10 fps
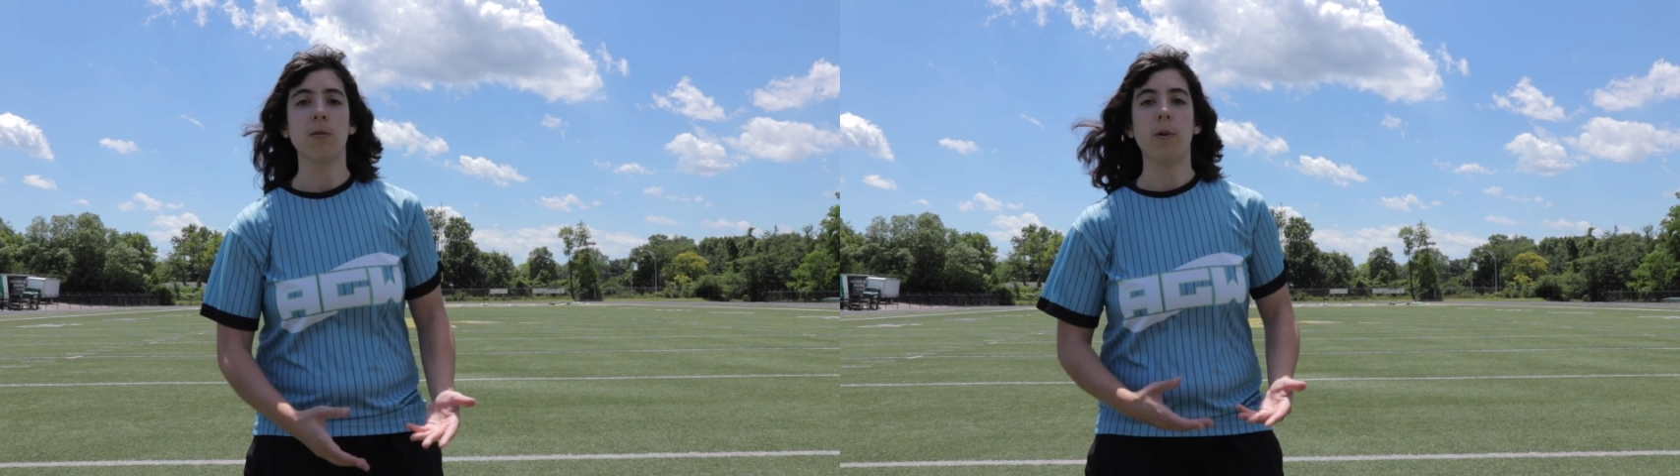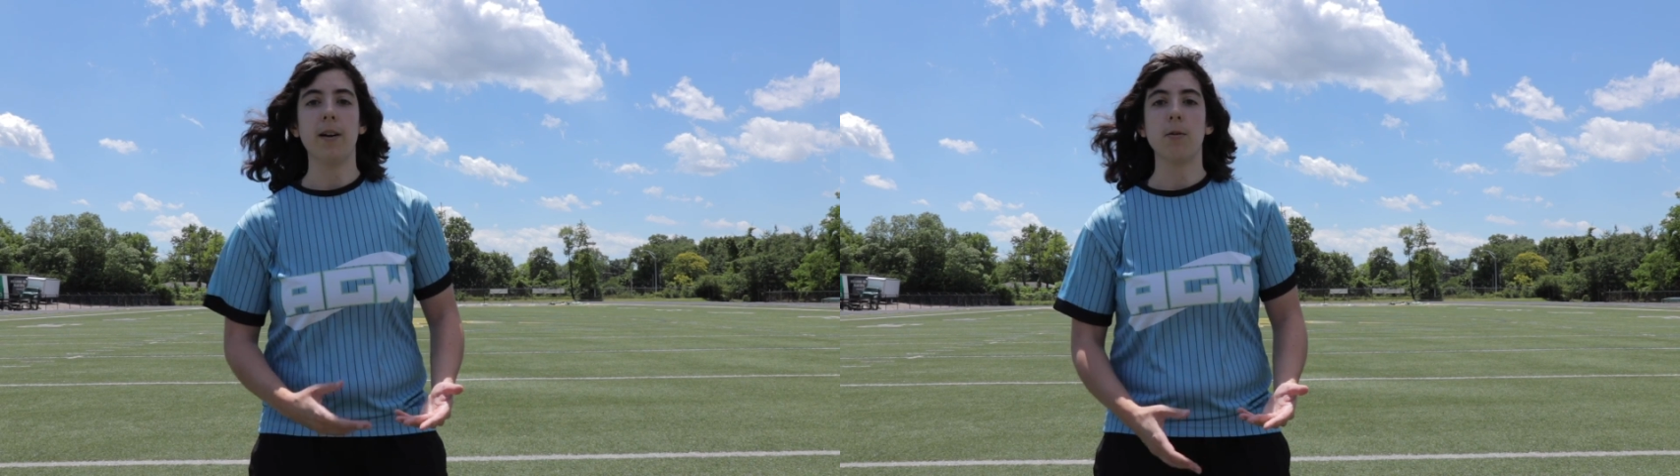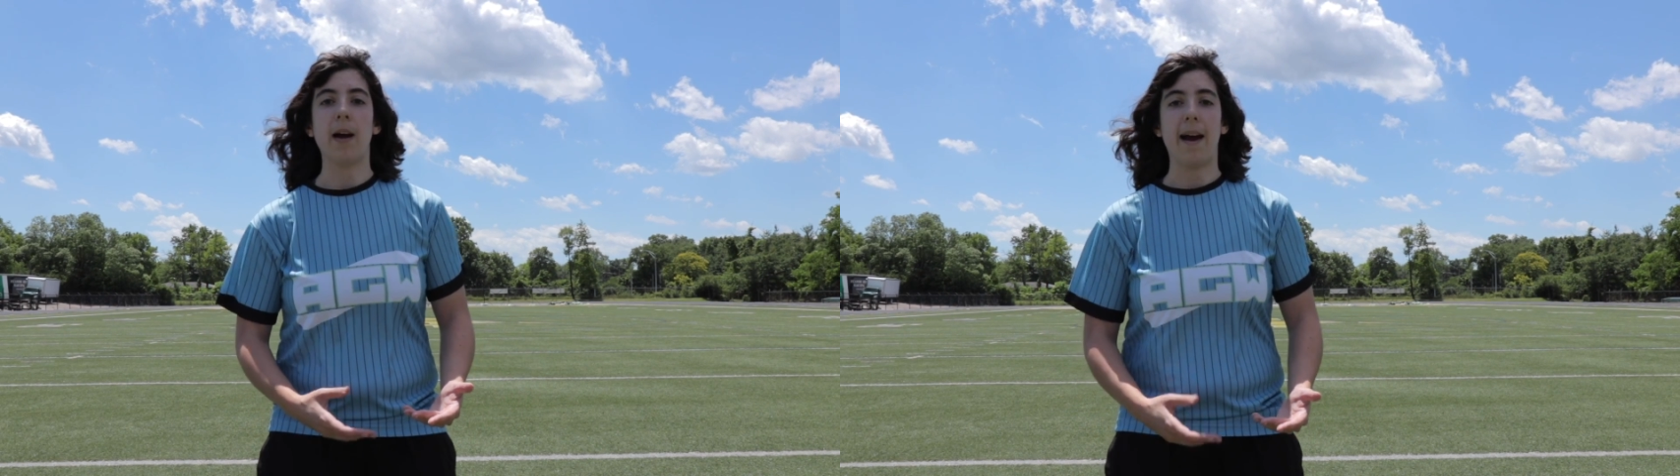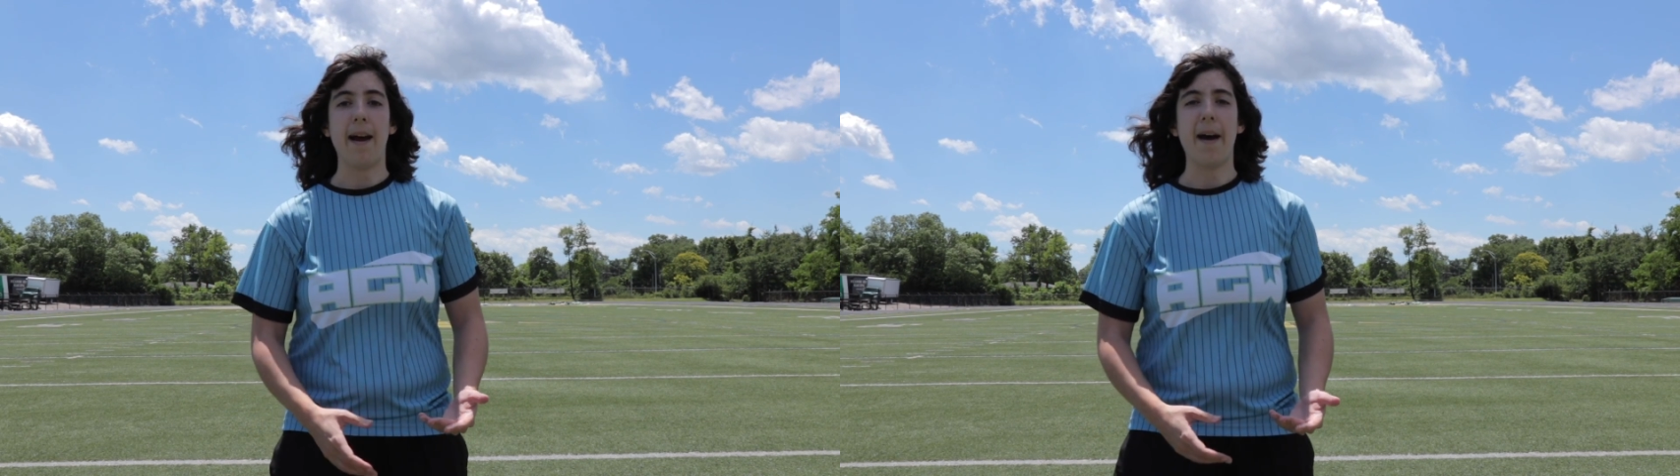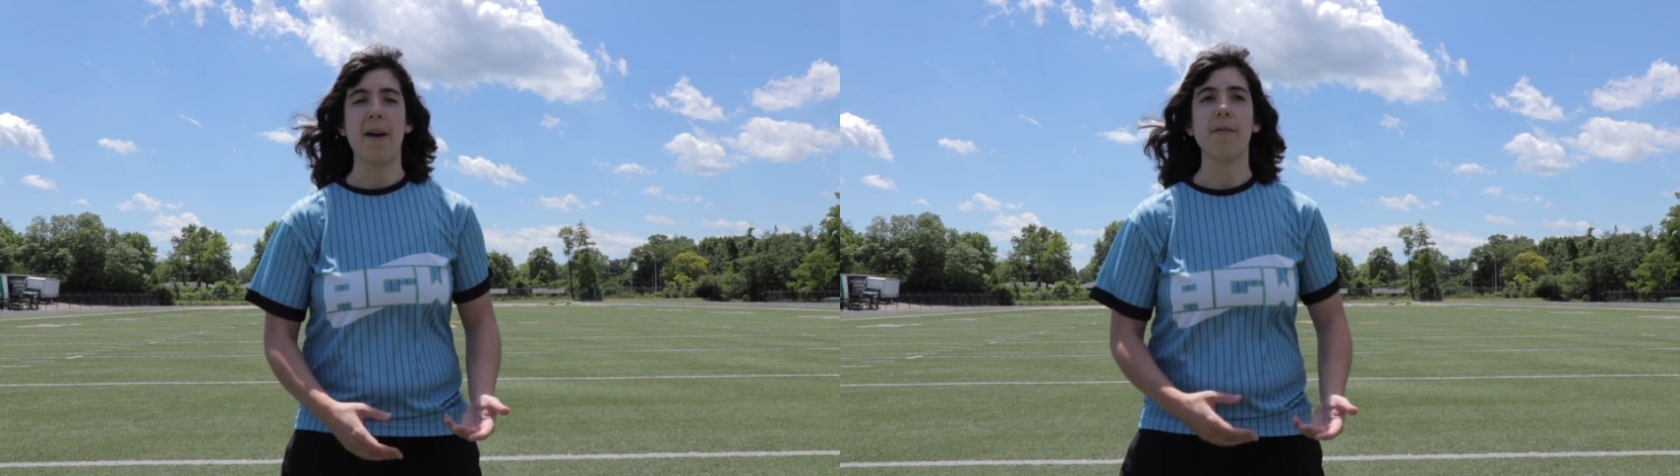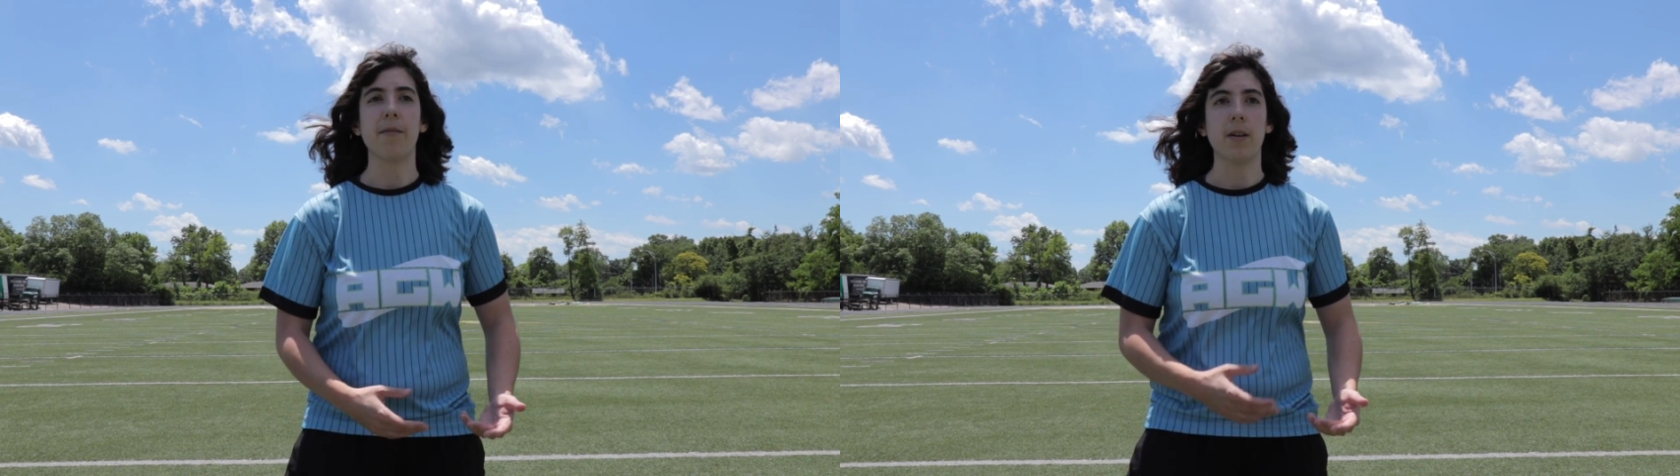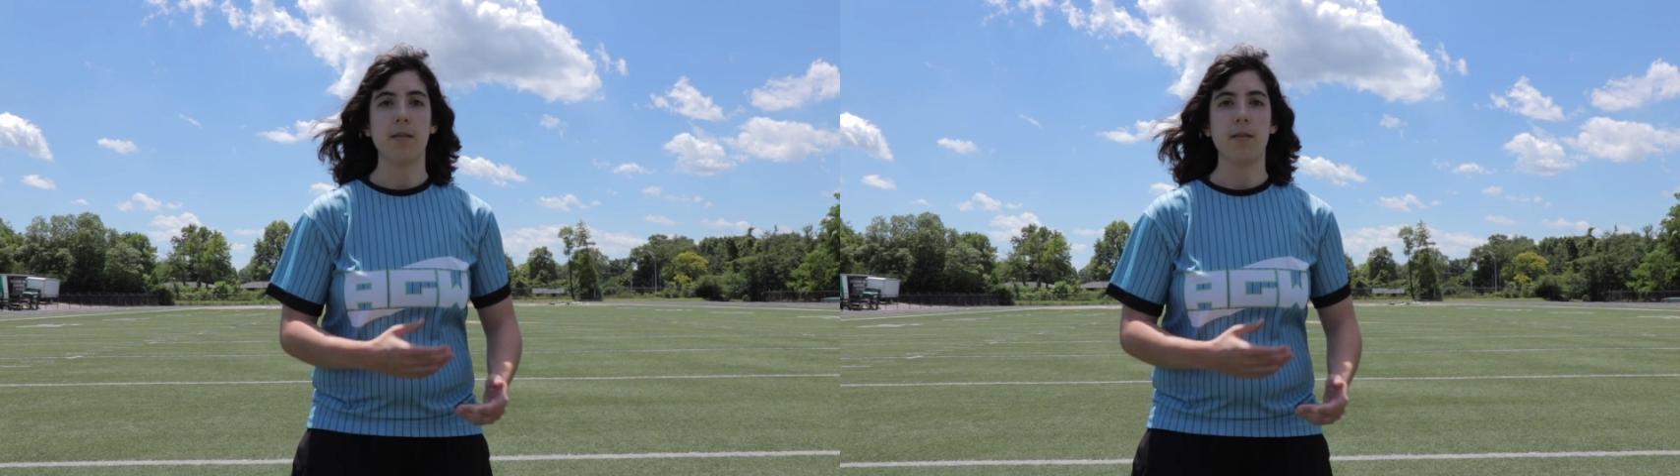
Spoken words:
where you have